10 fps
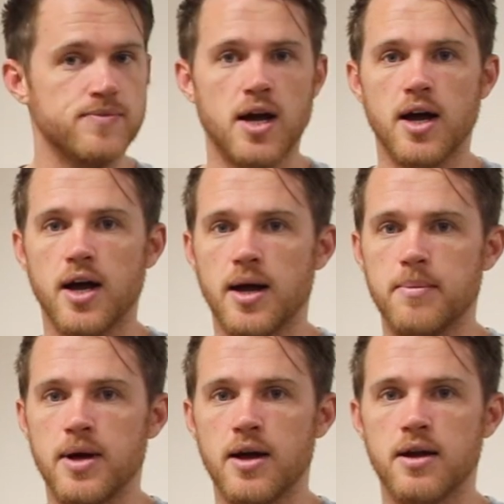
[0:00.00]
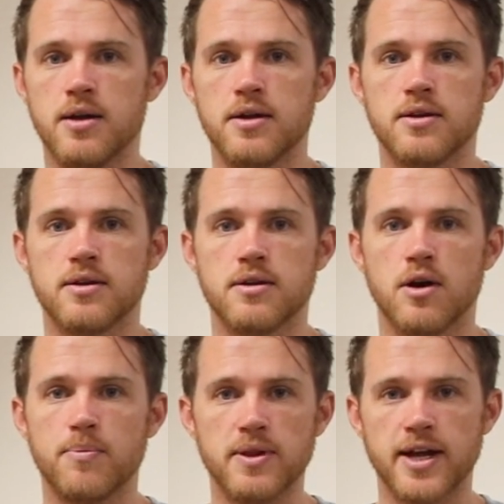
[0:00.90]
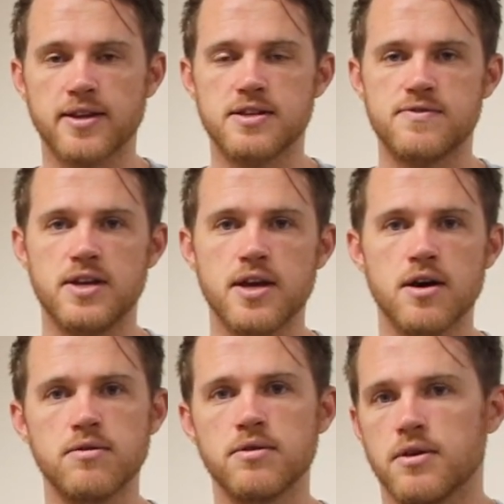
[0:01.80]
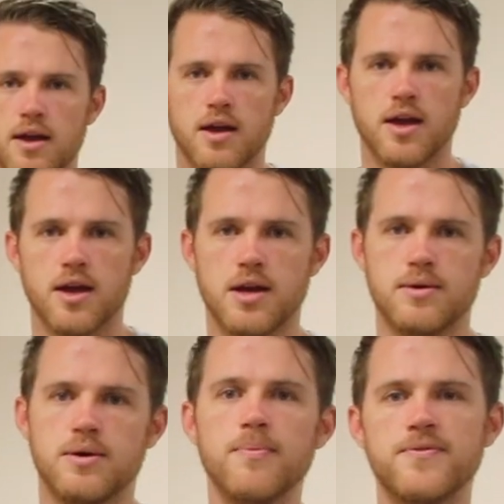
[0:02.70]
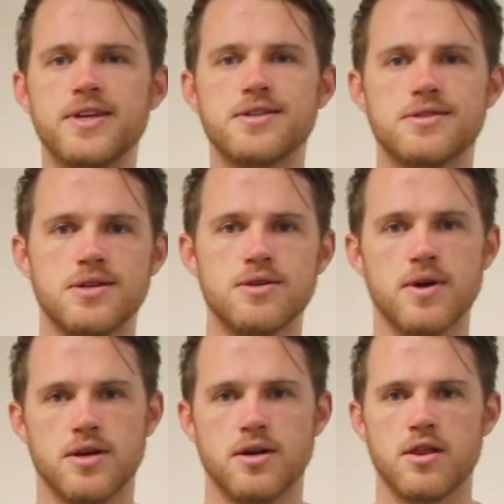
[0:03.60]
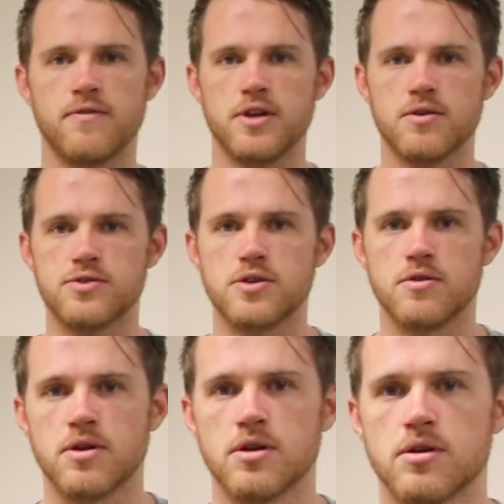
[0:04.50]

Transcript: Hope you liked this video, and I will hopefully see you in another video soon.